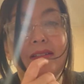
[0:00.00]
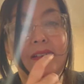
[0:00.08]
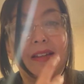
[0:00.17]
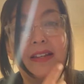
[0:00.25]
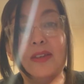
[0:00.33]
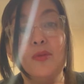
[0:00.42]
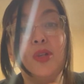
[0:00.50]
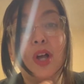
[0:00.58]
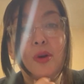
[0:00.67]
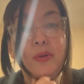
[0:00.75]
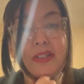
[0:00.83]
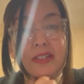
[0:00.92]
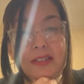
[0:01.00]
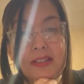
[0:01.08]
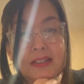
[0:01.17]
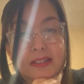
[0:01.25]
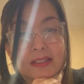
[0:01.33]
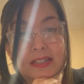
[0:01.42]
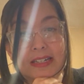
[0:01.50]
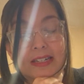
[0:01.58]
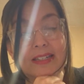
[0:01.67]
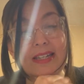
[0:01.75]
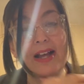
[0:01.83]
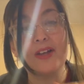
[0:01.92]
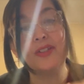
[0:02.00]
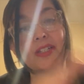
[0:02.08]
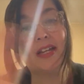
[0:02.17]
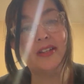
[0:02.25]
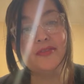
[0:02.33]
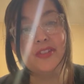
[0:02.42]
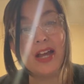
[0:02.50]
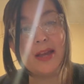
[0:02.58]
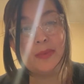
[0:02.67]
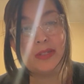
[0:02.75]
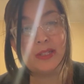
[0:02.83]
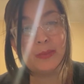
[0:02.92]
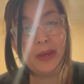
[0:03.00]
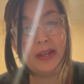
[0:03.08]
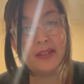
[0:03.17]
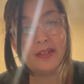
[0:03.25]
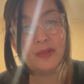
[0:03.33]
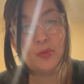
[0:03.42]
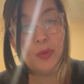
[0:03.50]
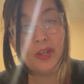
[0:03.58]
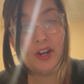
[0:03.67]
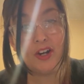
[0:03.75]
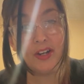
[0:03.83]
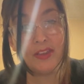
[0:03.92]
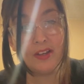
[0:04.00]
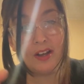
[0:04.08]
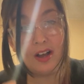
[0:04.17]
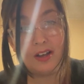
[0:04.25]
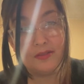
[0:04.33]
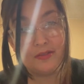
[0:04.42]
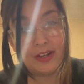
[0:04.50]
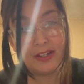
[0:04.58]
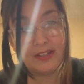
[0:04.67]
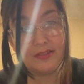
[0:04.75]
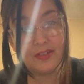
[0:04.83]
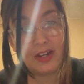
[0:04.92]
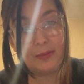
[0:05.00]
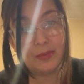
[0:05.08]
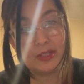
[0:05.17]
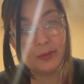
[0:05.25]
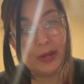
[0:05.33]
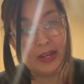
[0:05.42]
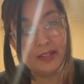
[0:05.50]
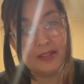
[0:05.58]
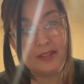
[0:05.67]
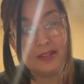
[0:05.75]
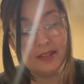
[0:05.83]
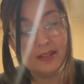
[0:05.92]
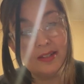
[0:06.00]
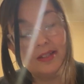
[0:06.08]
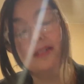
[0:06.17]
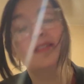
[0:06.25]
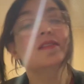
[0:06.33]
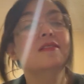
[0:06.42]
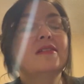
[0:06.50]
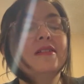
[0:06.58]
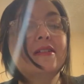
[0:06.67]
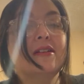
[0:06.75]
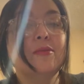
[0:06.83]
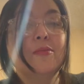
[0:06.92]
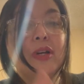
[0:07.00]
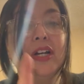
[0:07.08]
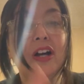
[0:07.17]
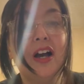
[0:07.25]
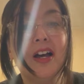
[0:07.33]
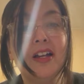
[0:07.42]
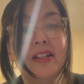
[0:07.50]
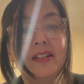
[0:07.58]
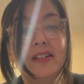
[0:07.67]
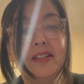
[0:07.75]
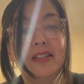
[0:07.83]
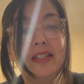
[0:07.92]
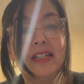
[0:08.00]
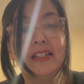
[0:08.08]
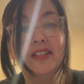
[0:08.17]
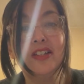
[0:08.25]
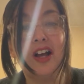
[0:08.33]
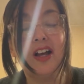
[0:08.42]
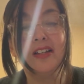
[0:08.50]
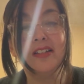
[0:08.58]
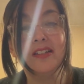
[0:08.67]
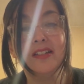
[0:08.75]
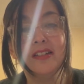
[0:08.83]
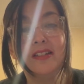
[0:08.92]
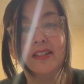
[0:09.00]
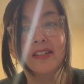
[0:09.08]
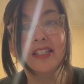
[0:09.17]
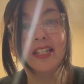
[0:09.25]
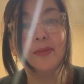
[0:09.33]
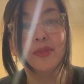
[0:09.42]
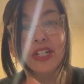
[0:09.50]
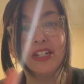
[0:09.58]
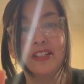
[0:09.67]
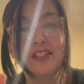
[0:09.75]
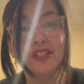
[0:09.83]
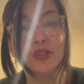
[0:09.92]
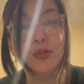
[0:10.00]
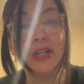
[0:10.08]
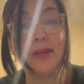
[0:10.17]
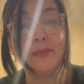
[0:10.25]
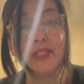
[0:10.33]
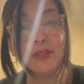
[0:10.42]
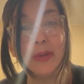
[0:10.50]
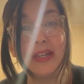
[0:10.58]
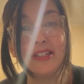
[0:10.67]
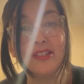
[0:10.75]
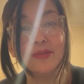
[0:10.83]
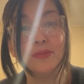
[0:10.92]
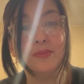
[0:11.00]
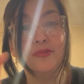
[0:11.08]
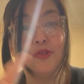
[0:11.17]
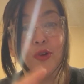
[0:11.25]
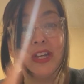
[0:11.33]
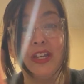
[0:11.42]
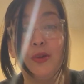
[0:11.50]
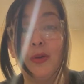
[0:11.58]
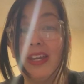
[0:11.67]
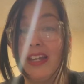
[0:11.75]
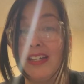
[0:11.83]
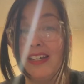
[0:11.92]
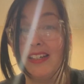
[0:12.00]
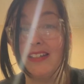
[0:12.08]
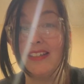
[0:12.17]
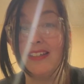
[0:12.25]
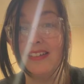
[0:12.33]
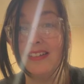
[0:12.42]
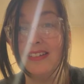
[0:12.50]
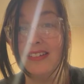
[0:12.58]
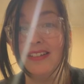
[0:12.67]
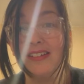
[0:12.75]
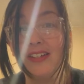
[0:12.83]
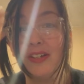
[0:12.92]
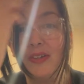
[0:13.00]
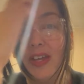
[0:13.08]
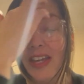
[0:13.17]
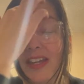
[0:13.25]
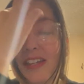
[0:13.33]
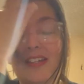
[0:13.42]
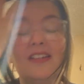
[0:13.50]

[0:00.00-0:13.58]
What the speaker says: And he will always exist. He is outside of time and space. We are in the confines of time and space. But God is not subject to time and space, for he created it. Okay?